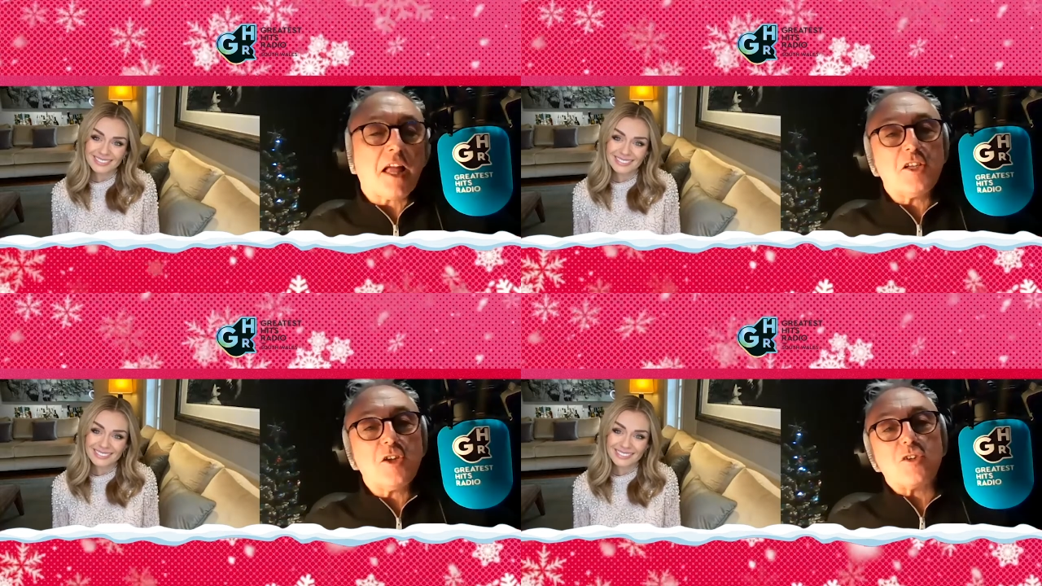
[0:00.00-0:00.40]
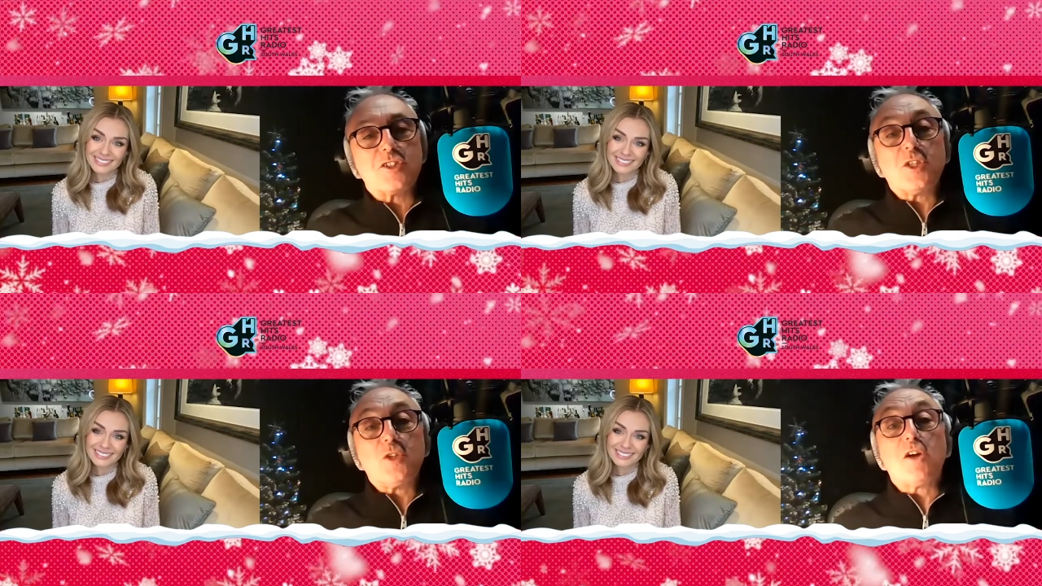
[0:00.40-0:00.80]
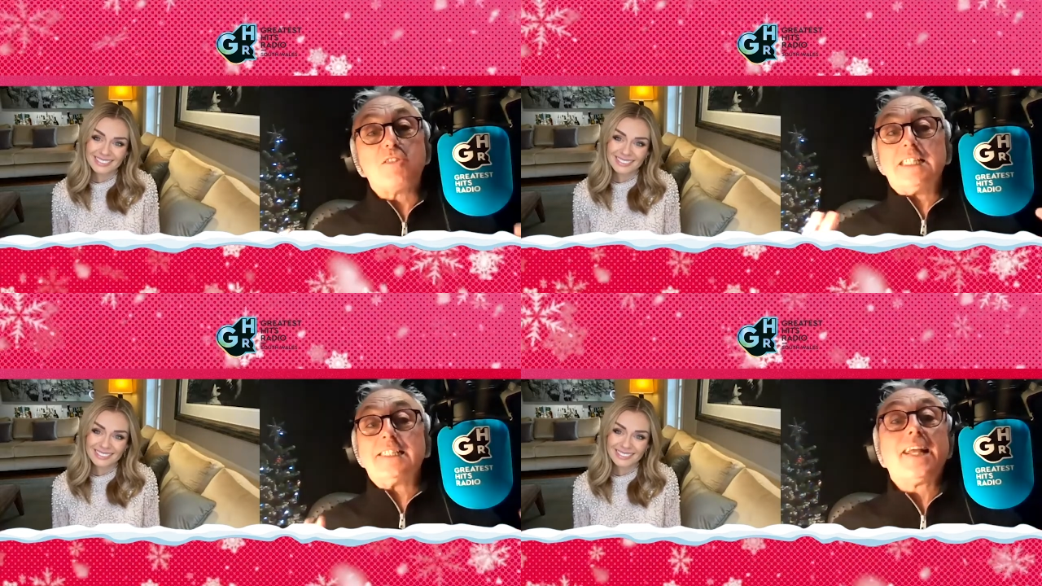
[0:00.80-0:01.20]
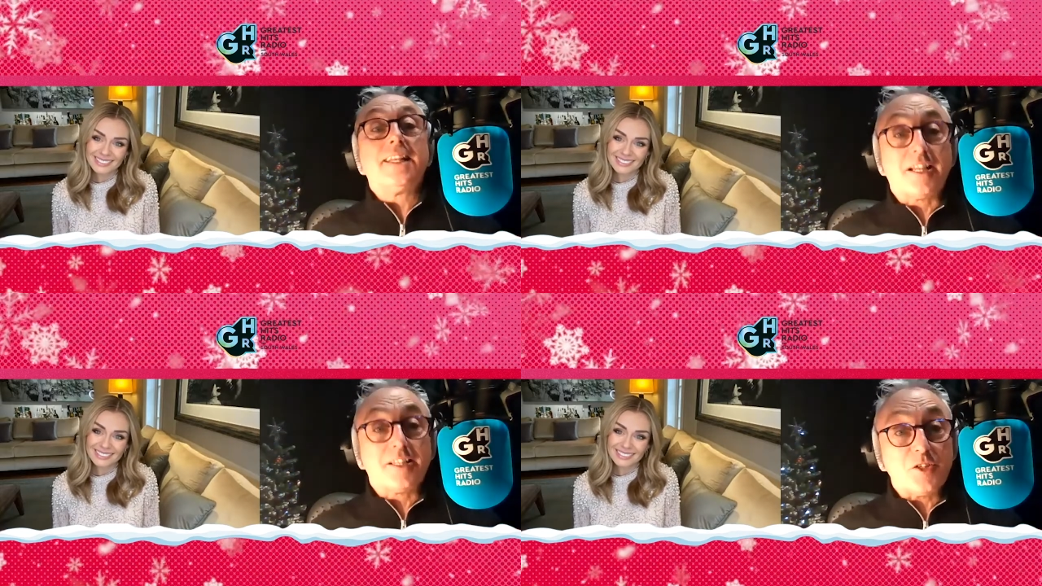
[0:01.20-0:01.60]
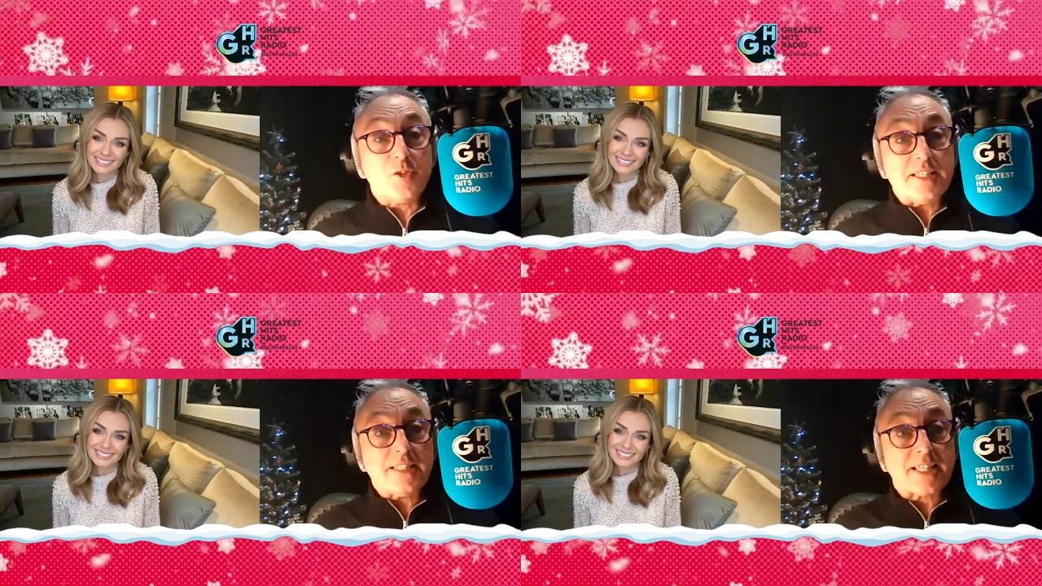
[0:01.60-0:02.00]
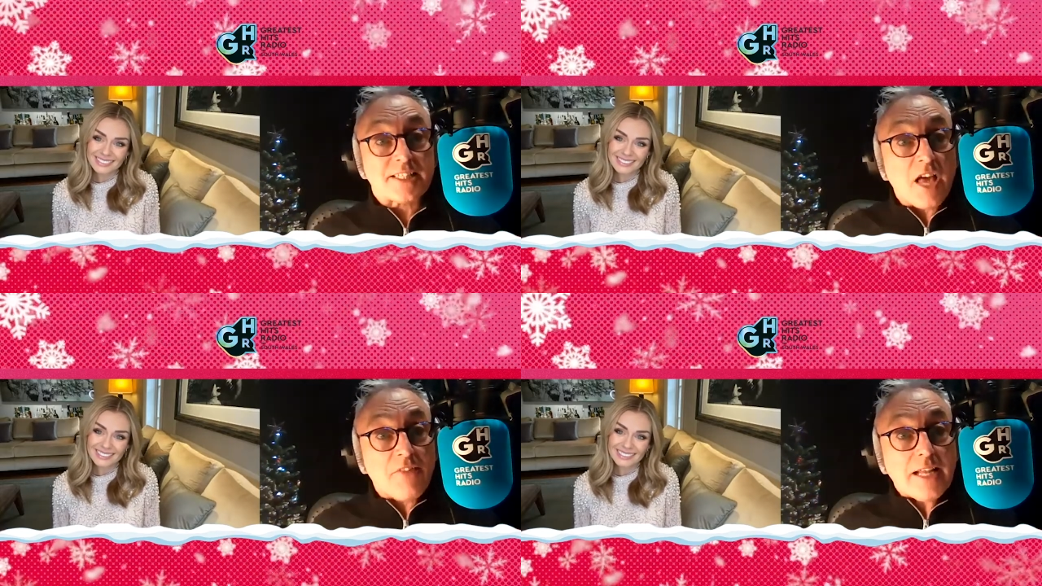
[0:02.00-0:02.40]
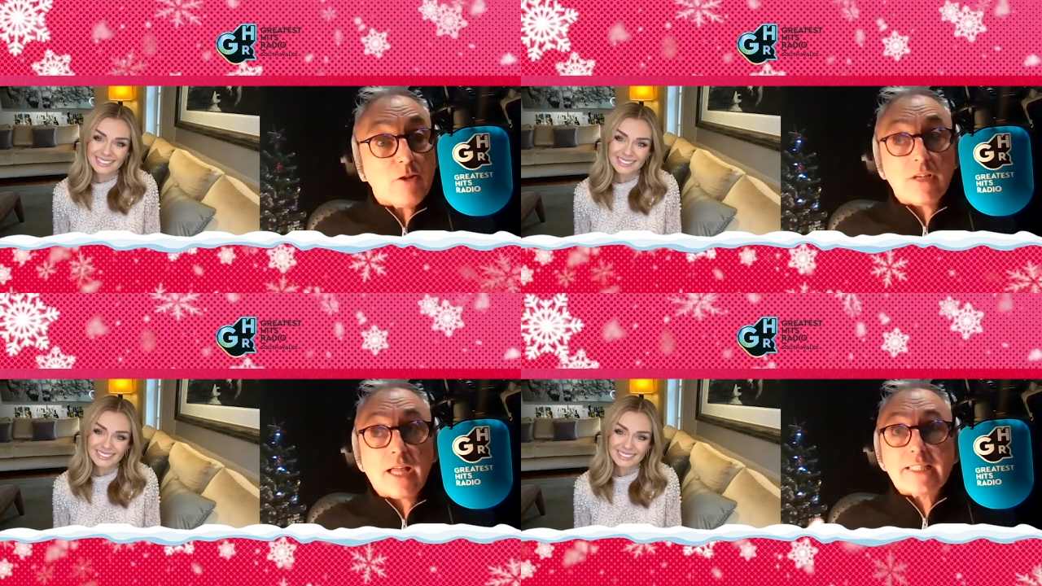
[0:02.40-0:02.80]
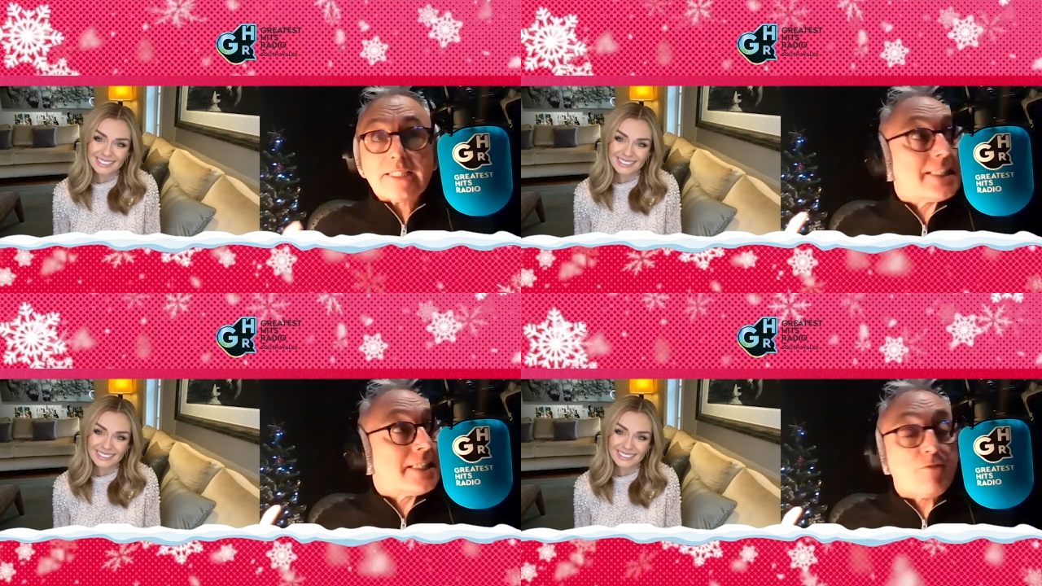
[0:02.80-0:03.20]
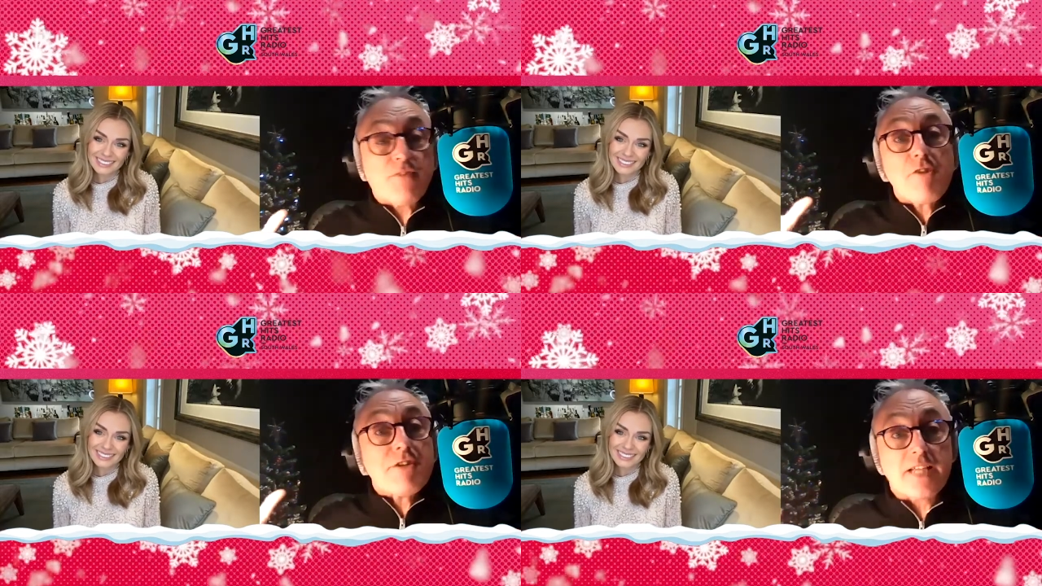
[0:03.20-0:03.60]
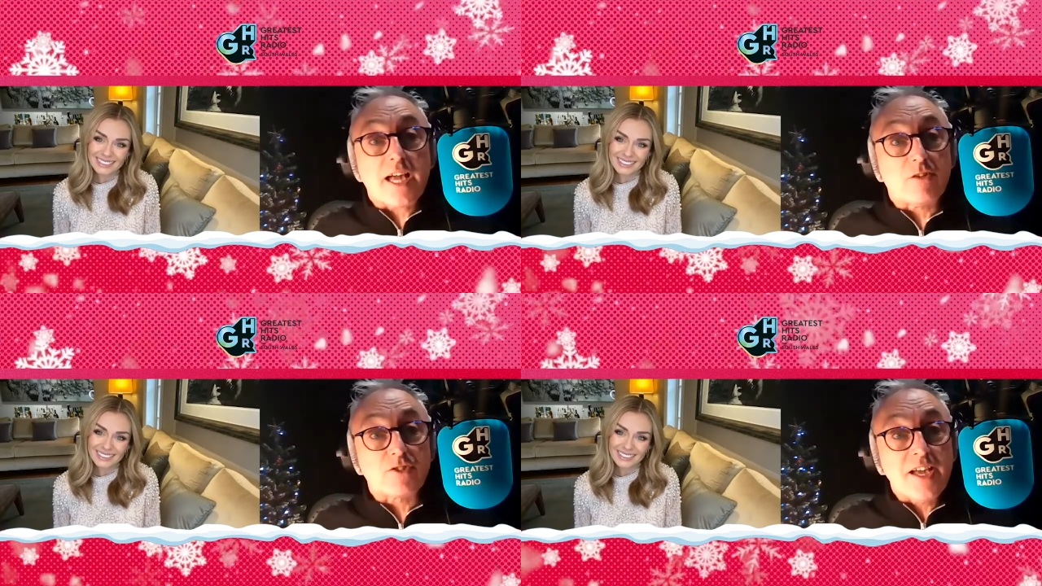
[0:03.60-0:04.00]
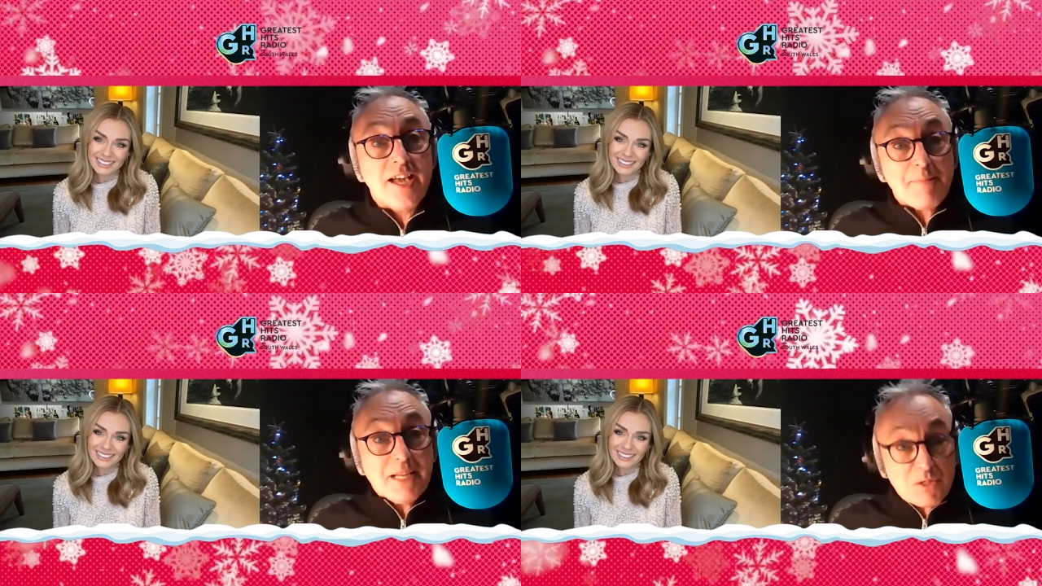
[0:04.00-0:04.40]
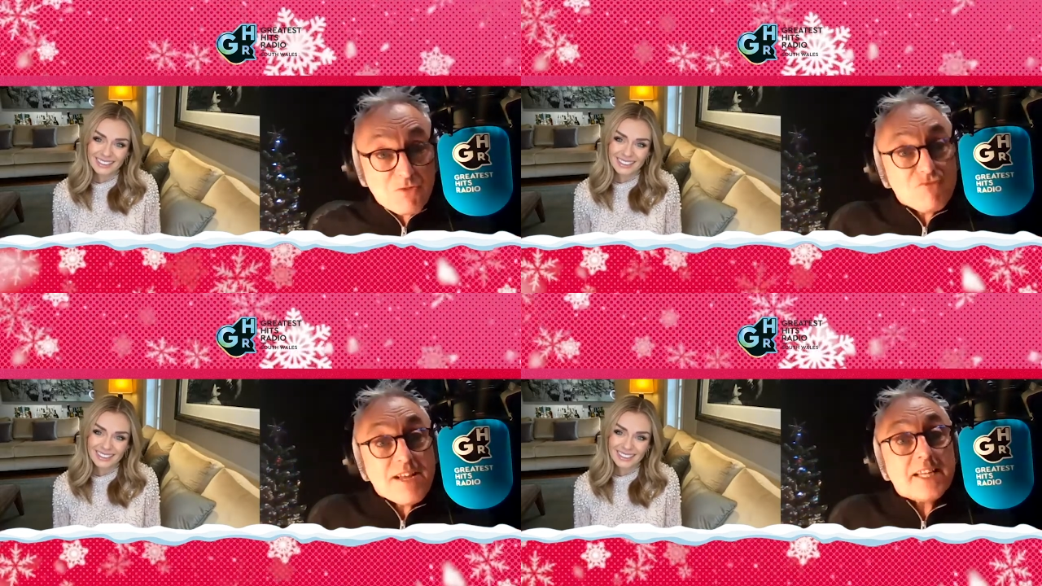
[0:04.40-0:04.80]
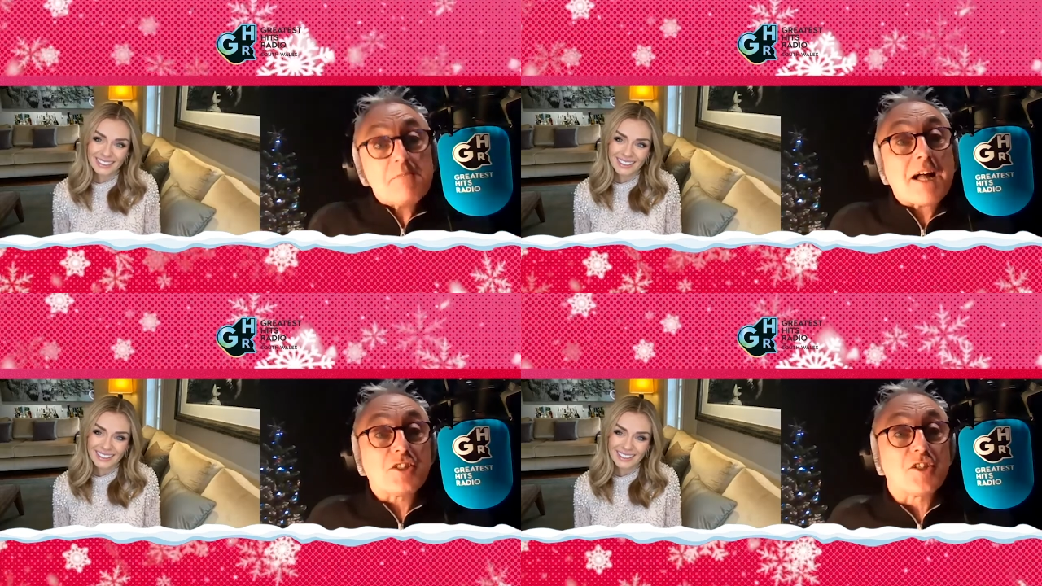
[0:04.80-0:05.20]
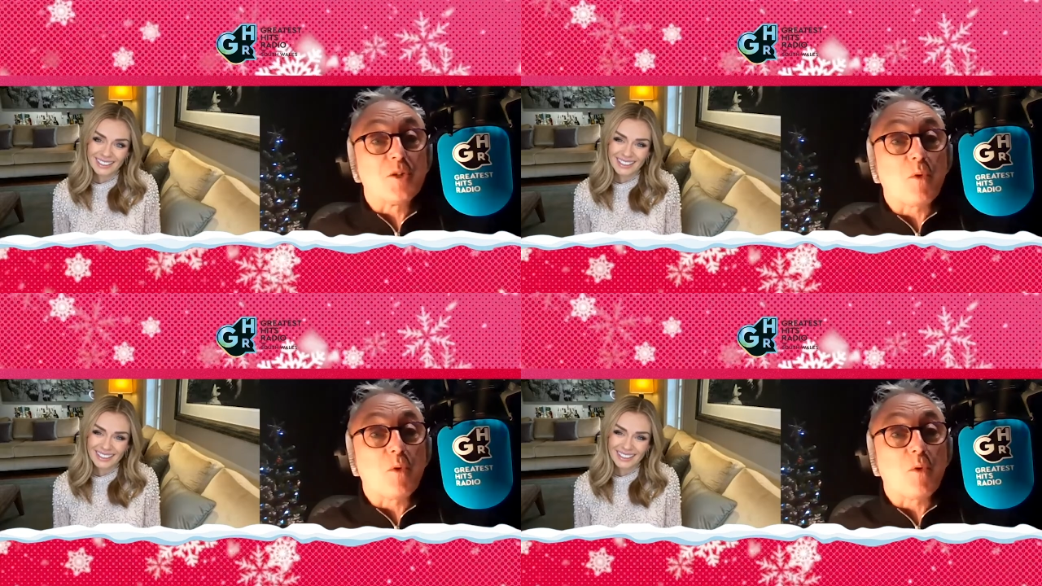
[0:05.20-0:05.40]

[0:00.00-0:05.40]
Speaker 1: like yours who knows exactly how to do these things, they look like Disney fairy tales. I mean, it was really magical